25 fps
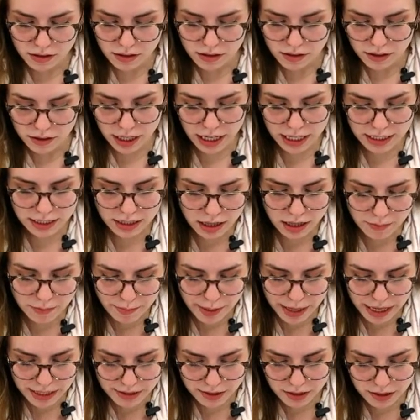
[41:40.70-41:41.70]
You guys are the
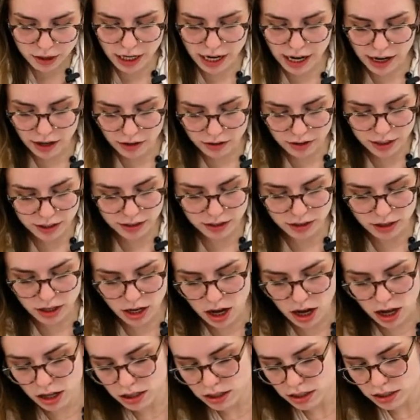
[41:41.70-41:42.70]
best crowd because you're
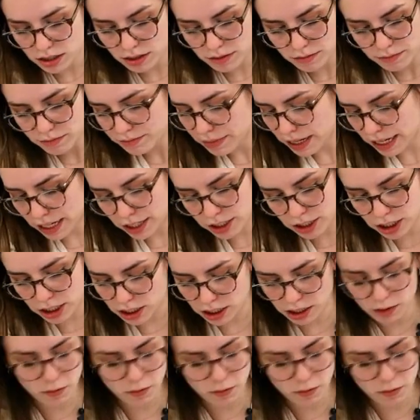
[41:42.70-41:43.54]
all patiently